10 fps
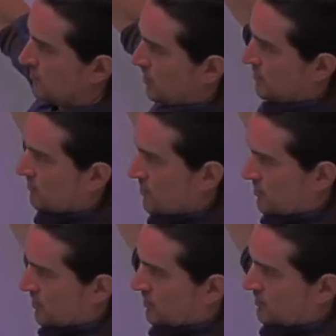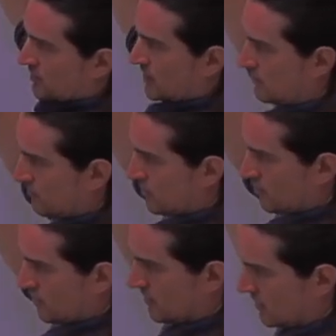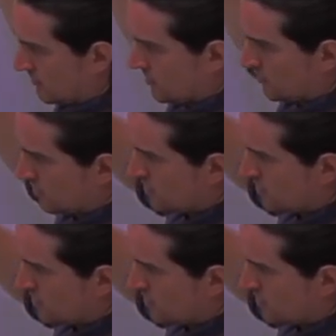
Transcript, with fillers: it fell even further, and then even further, and then even further.